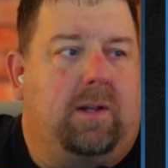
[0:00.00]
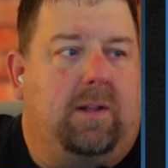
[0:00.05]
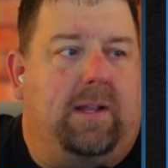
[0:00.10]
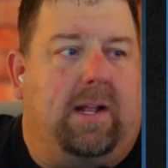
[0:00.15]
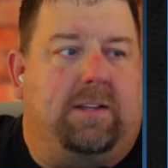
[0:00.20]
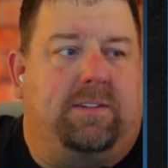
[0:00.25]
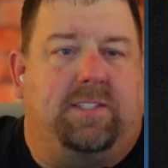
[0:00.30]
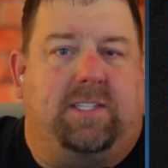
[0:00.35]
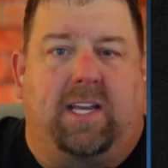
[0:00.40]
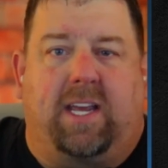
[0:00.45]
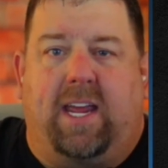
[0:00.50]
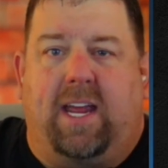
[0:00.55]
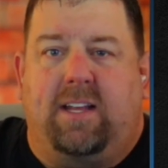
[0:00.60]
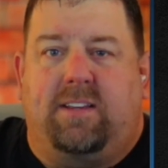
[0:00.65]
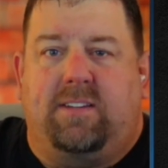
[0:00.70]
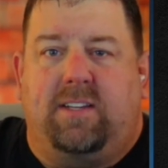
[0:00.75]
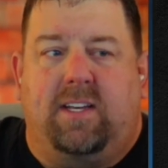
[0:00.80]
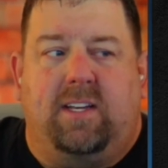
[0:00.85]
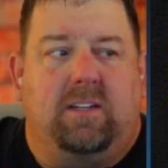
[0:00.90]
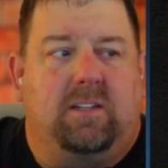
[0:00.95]
That's the
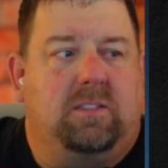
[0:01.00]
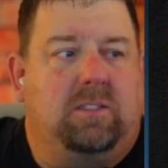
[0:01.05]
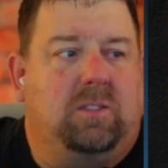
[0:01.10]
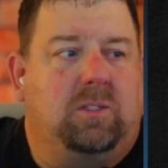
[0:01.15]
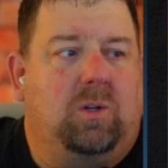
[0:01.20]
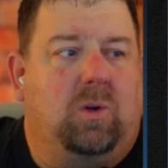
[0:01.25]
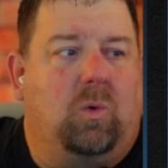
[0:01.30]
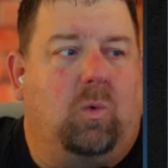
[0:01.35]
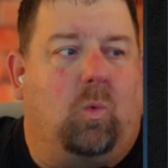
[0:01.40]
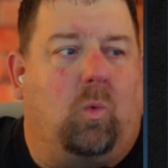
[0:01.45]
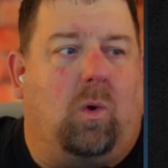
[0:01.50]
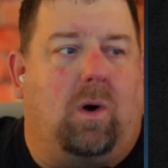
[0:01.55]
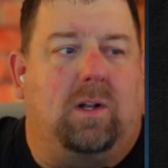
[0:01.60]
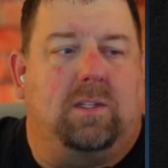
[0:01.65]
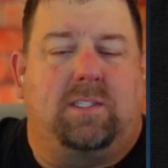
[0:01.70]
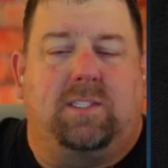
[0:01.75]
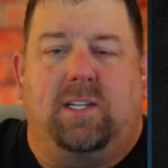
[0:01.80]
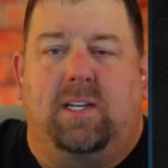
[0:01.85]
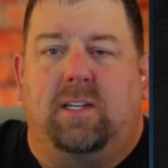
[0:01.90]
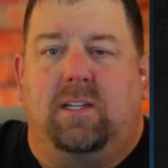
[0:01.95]
gets it,
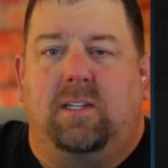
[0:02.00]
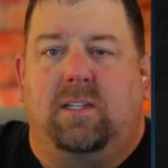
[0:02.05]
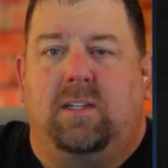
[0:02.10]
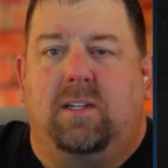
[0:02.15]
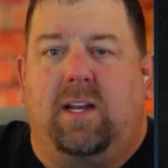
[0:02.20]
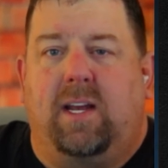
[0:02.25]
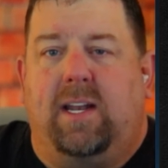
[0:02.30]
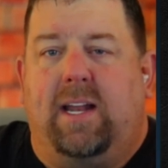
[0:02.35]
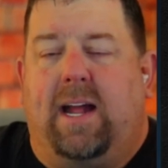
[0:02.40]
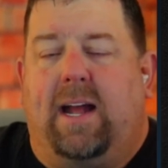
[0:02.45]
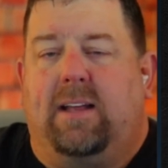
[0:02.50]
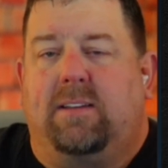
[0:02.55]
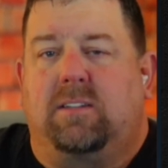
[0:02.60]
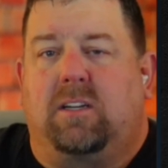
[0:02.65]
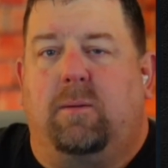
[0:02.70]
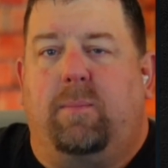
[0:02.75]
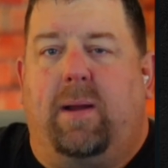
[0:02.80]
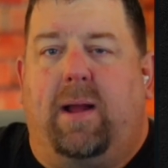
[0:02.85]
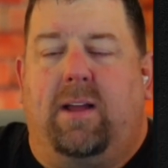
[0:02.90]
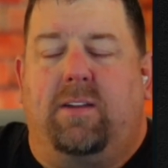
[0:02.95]
wants it, and has
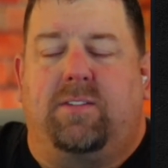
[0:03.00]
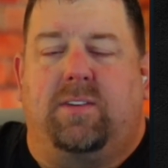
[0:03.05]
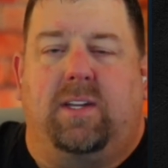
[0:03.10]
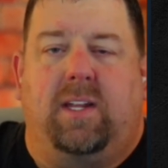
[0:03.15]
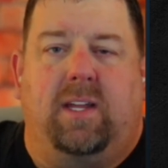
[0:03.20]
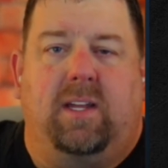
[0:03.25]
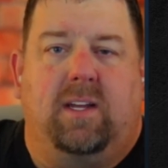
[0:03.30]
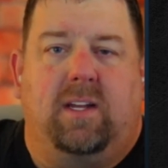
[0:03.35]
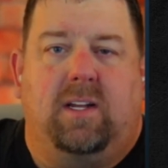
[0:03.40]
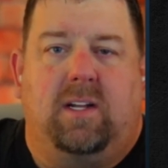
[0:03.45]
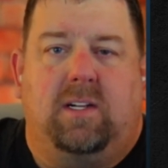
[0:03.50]
capacity.